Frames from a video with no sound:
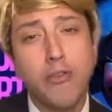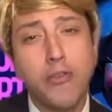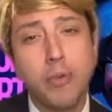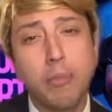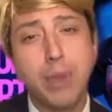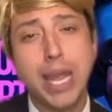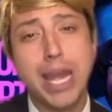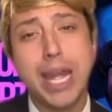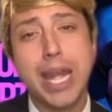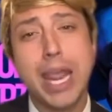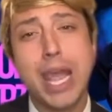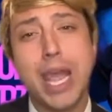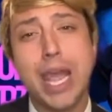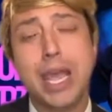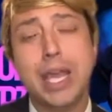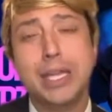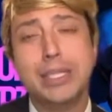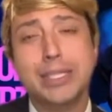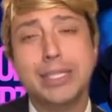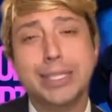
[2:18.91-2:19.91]
him, and
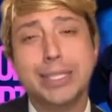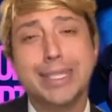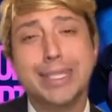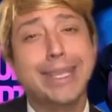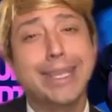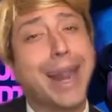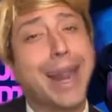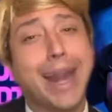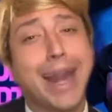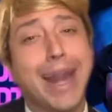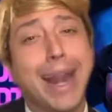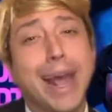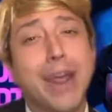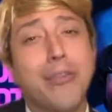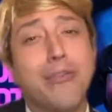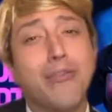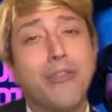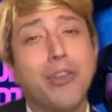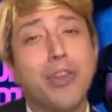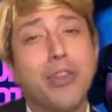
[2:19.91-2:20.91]
uh, he's got a lot
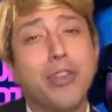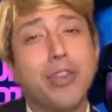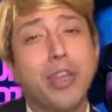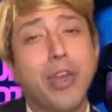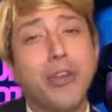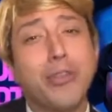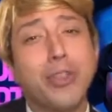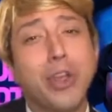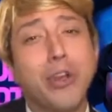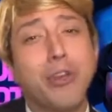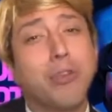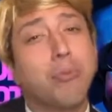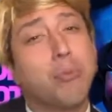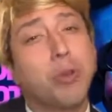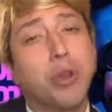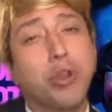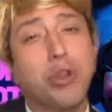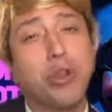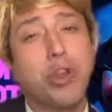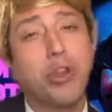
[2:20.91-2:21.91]
of fans out there. His
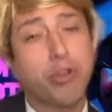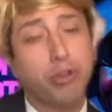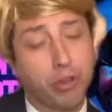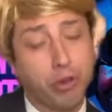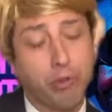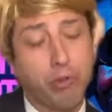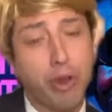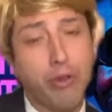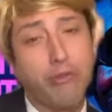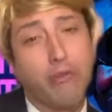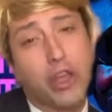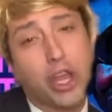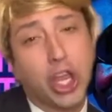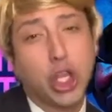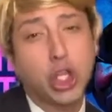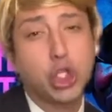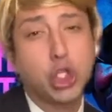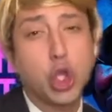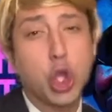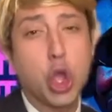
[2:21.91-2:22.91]
music is terrific.
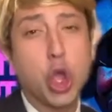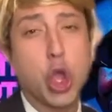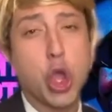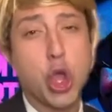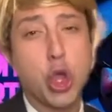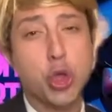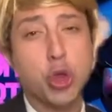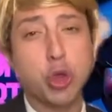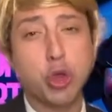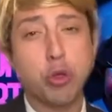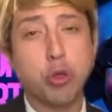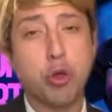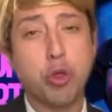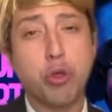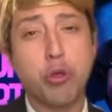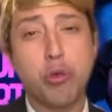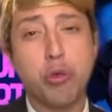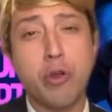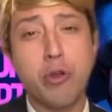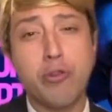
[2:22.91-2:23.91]
It's through
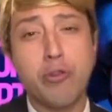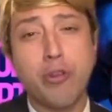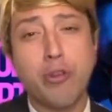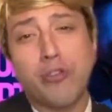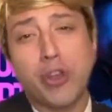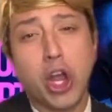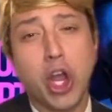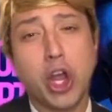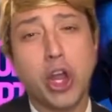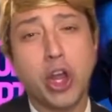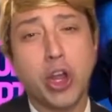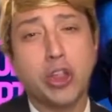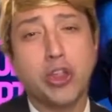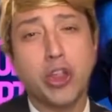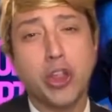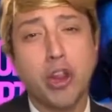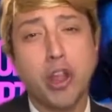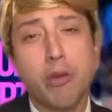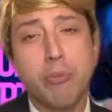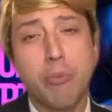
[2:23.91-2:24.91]
the roof. If you look at
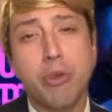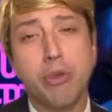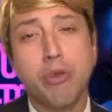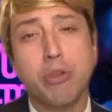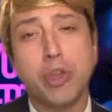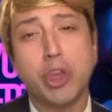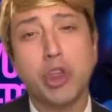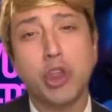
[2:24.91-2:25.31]
the numbers, he's